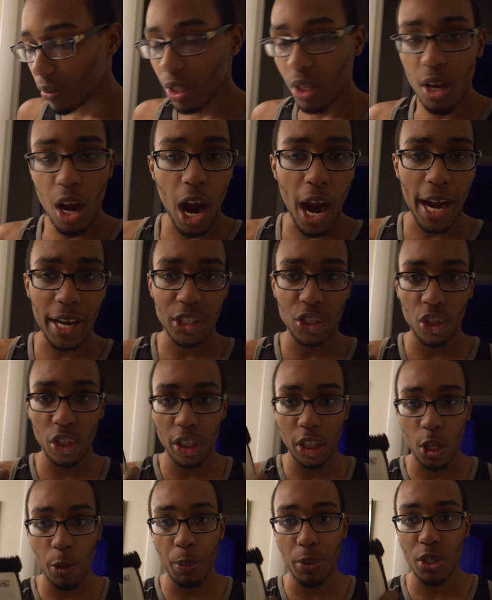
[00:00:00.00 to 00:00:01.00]
All right, so the
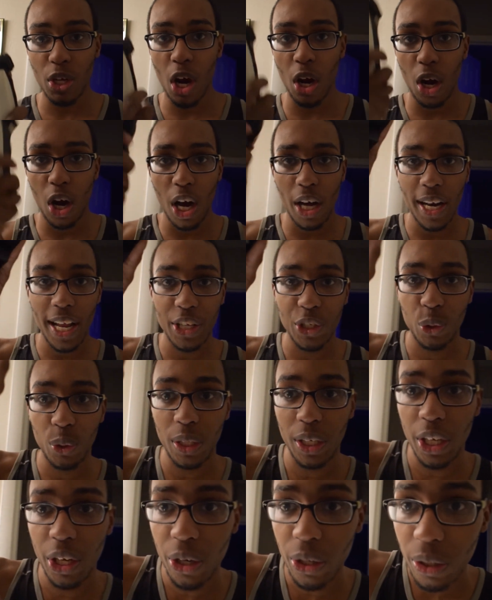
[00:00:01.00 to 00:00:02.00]
clippers are on, as you
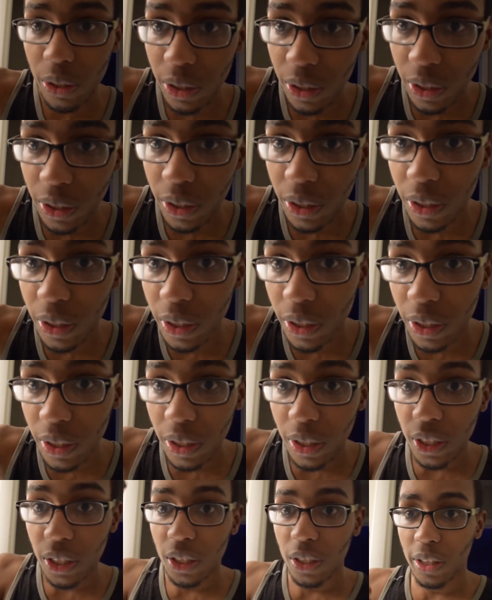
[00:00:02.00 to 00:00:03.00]
can hear.
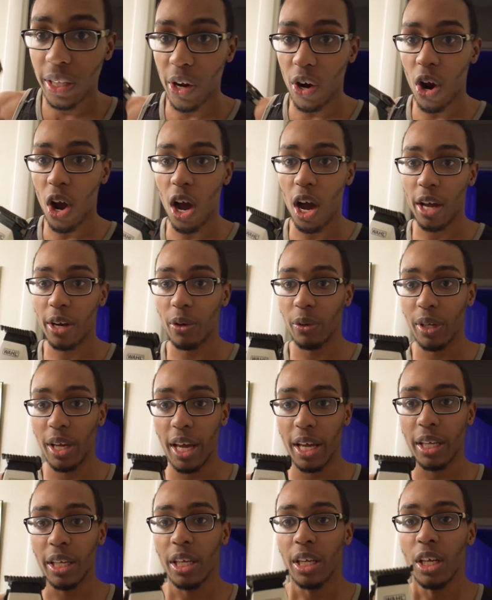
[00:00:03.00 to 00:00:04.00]
They're on,
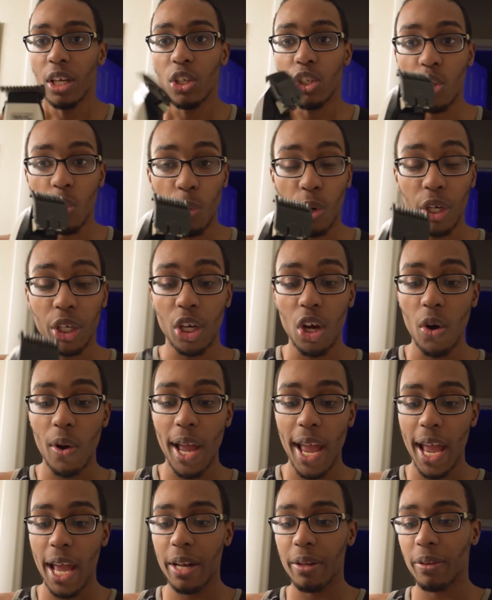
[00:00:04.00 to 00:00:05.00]
okay? So we're gonna go
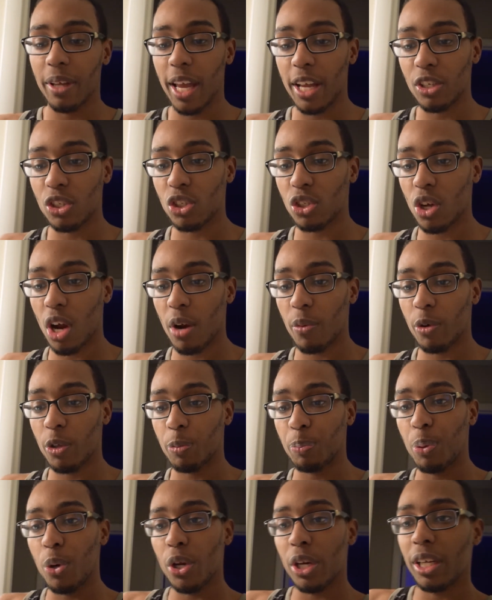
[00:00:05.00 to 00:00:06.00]
ahead and start
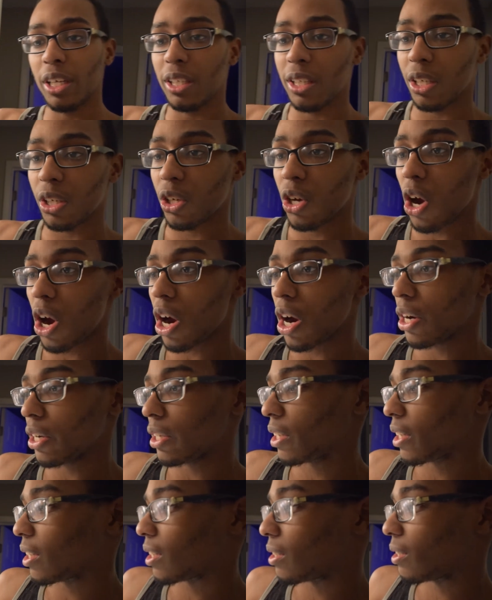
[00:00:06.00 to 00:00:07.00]
with putting the guard
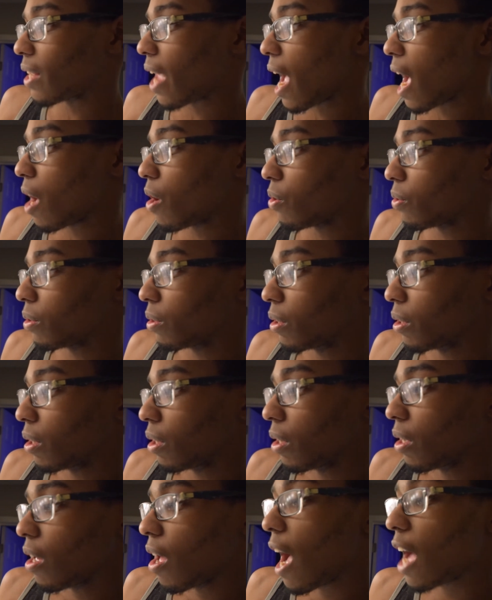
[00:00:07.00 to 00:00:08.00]
down.
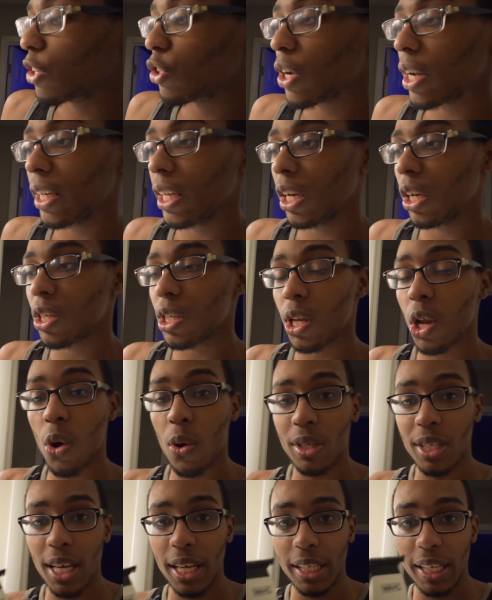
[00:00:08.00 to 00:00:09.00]
I try to get it as low
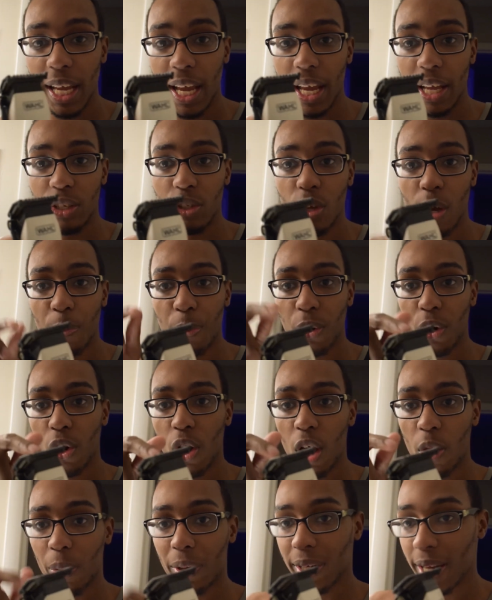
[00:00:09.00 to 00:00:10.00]
as I can, so I put it
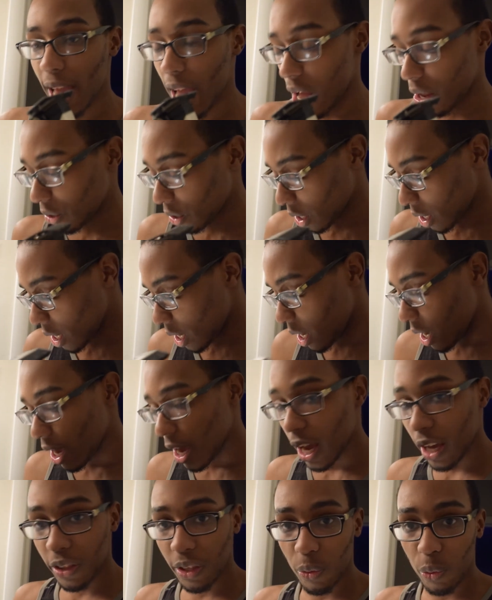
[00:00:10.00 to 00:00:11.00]
all the way down,
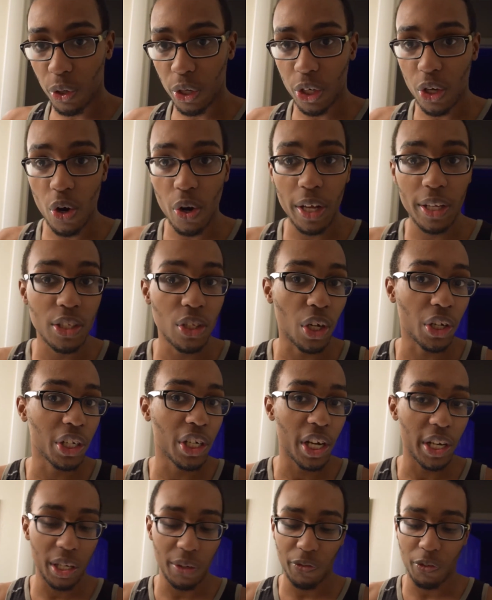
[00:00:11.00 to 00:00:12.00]
and then we're gonna go ahead and start
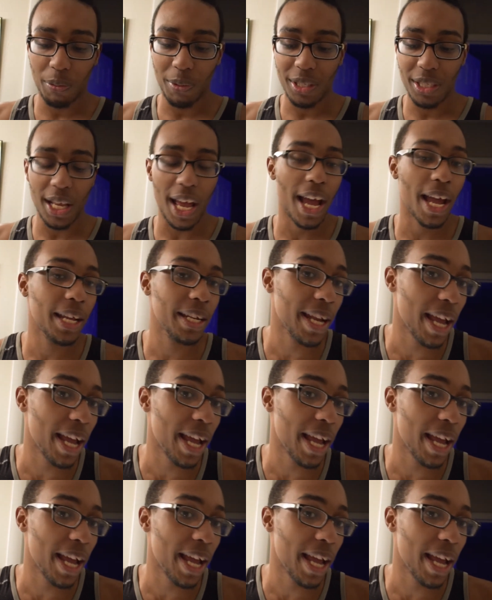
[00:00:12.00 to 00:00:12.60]
cutting from the side.